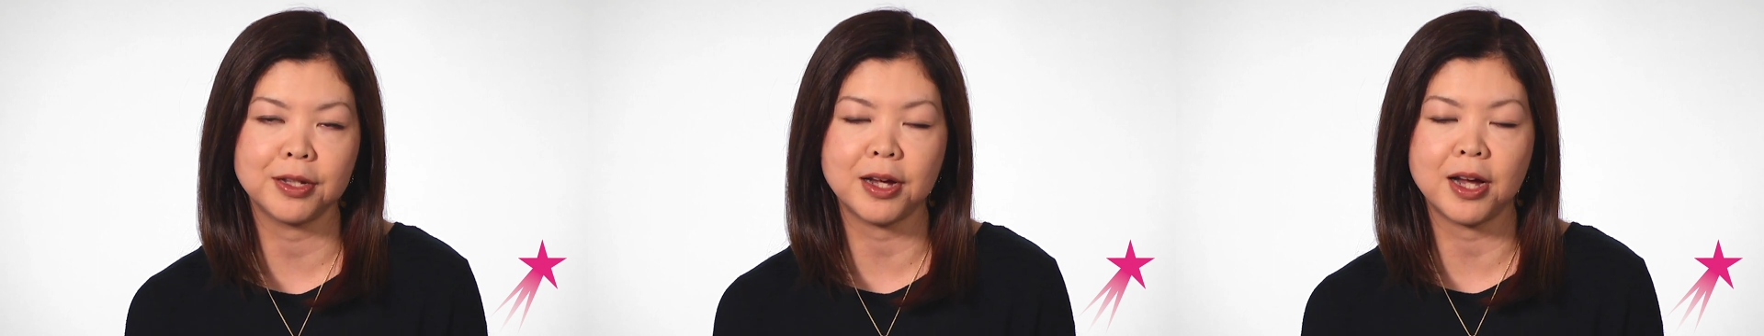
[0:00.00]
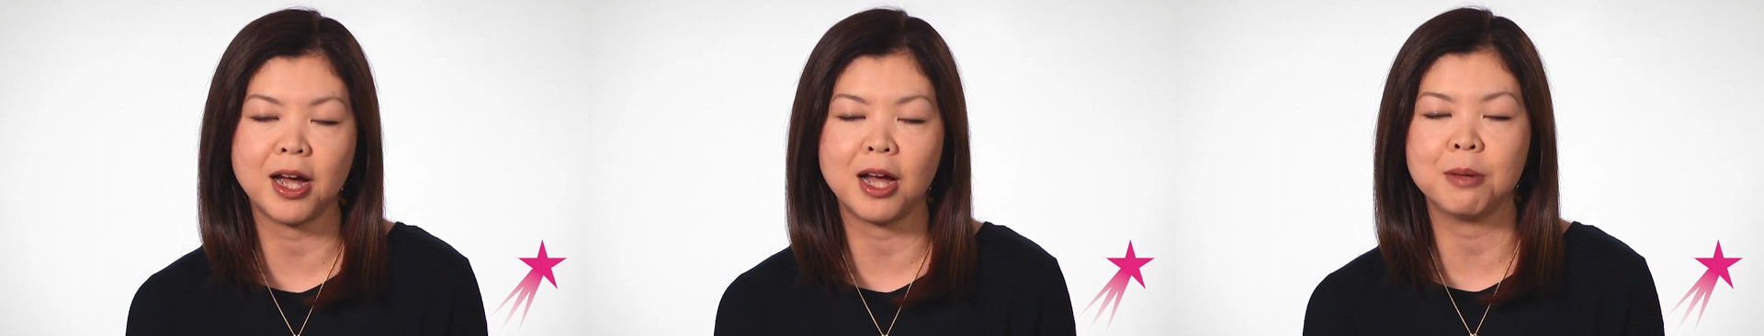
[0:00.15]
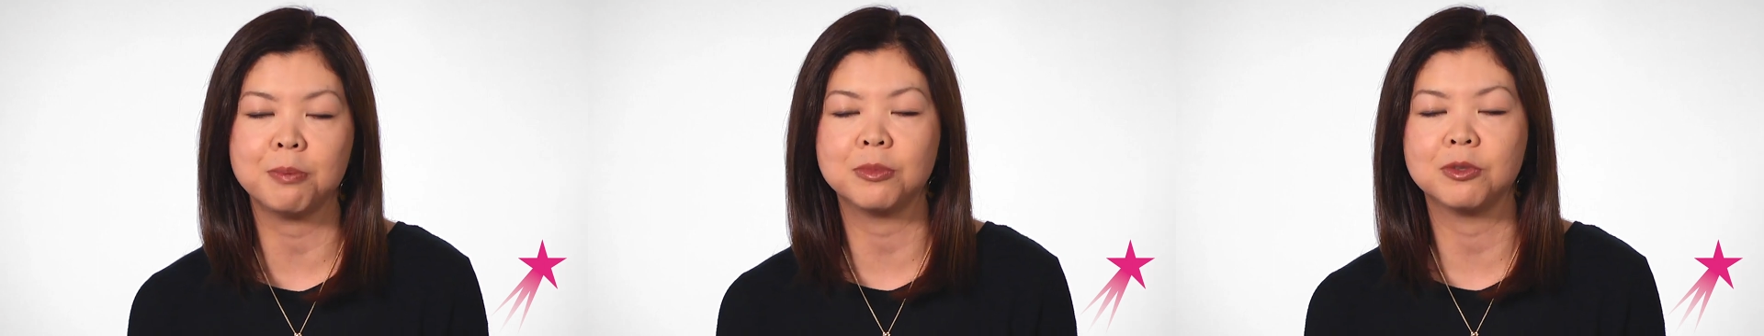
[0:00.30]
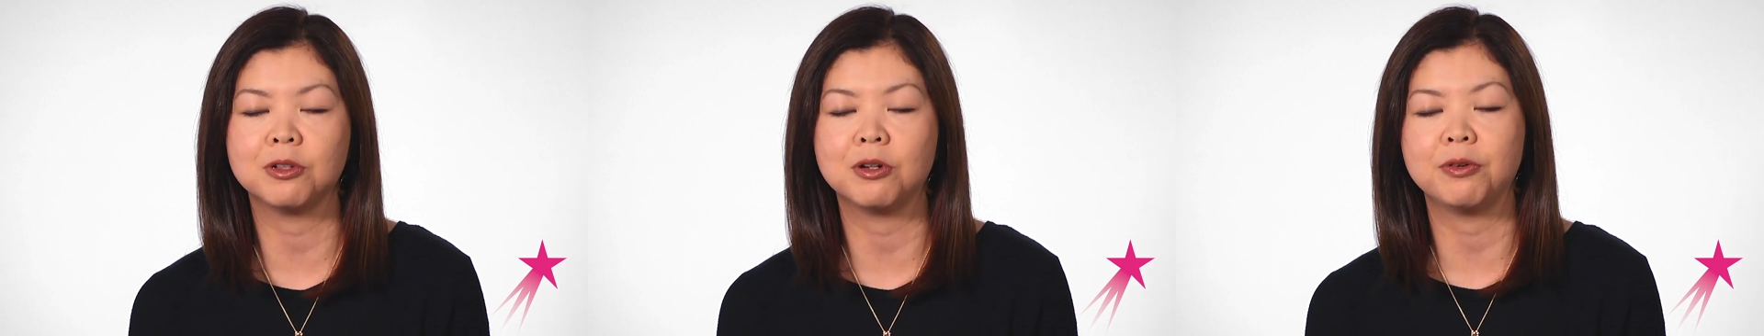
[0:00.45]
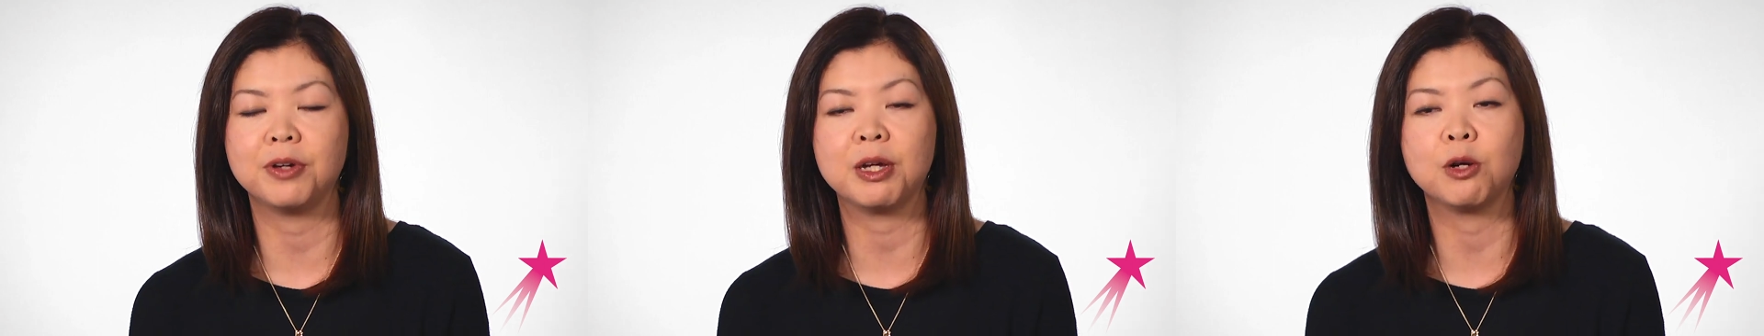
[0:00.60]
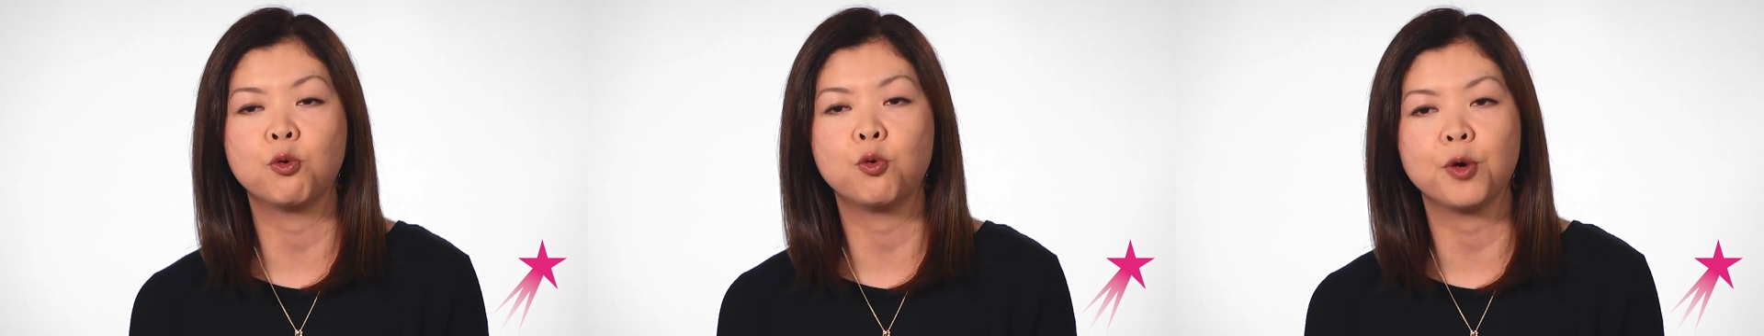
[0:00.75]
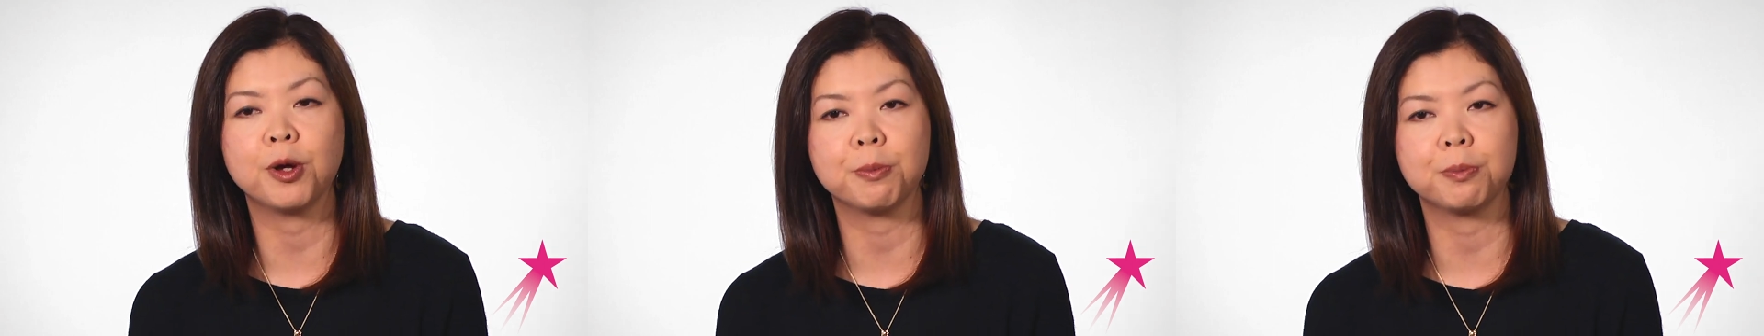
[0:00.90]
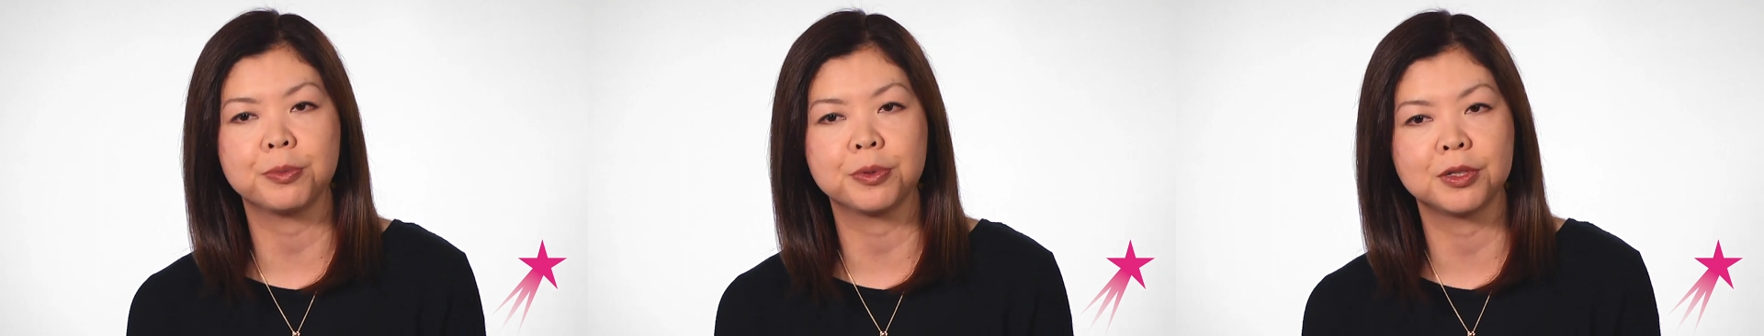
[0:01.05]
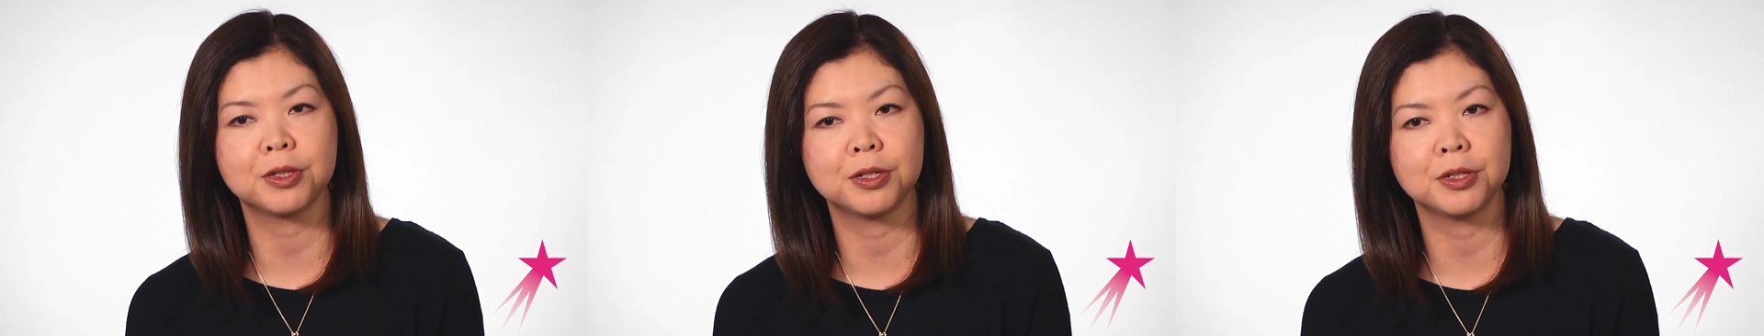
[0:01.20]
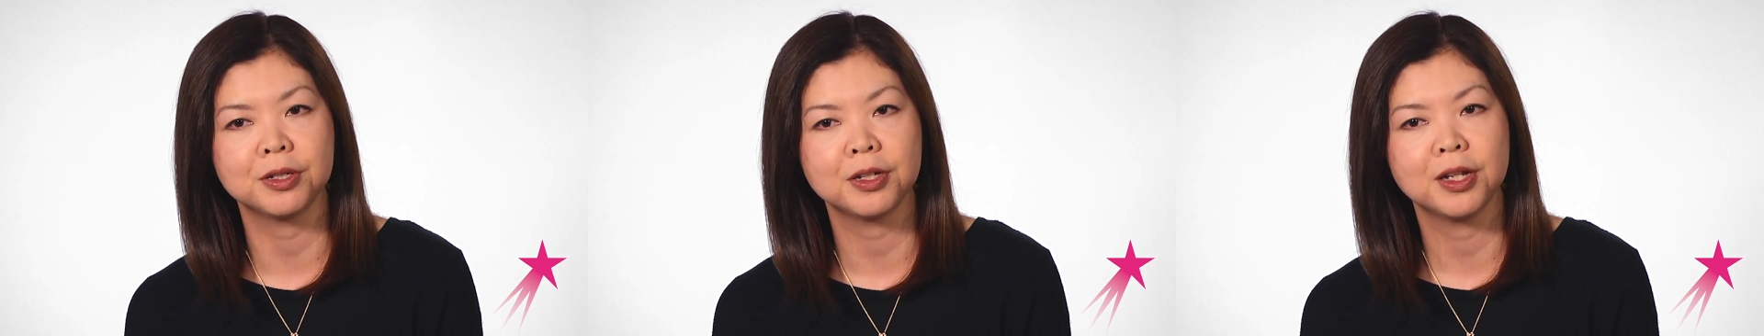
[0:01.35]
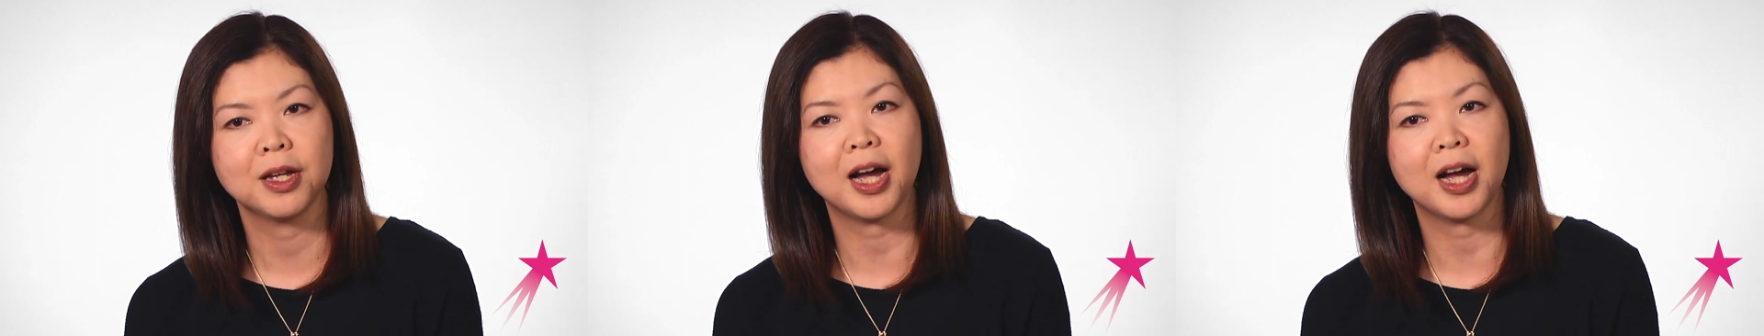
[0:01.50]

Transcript: I'm not equipped.